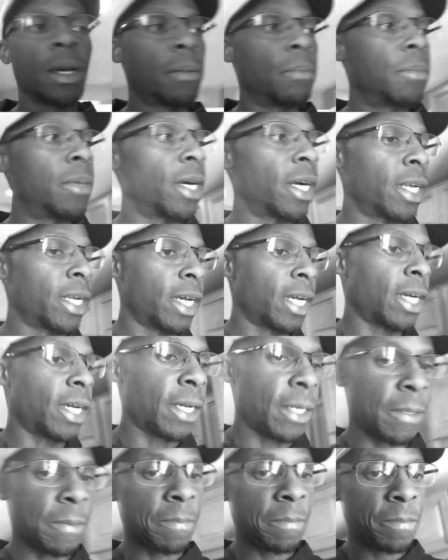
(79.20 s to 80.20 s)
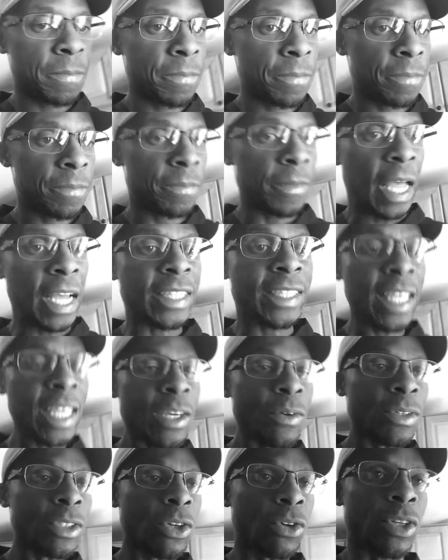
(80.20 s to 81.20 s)
but I think
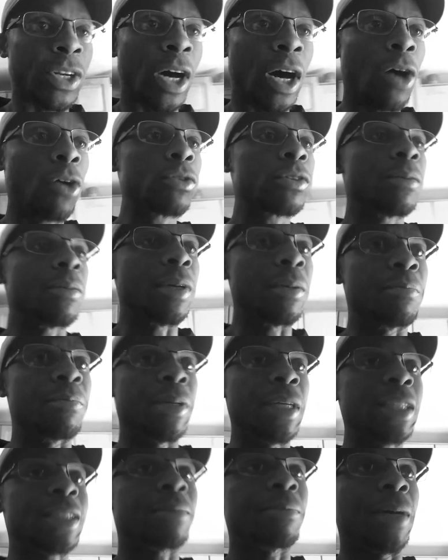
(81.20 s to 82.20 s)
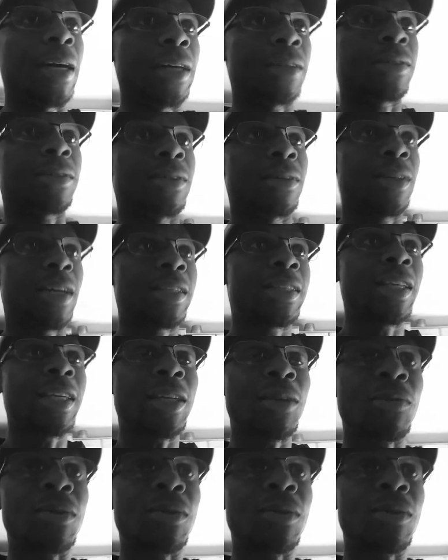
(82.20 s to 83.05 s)
it was on the Ultimate Beastmaster. I think it